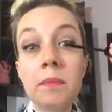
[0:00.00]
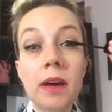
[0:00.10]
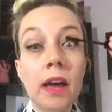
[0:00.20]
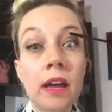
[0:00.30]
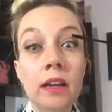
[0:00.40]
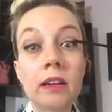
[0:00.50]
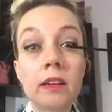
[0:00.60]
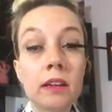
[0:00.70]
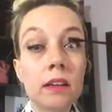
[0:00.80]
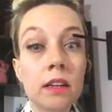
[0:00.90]
but
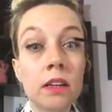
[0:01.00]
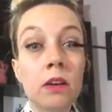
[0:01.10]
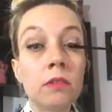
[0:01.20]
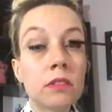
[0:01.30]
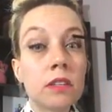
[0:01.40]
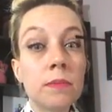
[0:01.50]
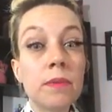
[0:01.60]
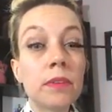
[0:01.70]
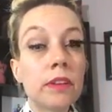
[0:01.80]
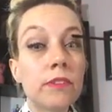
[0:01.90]
you know, it's gonna be really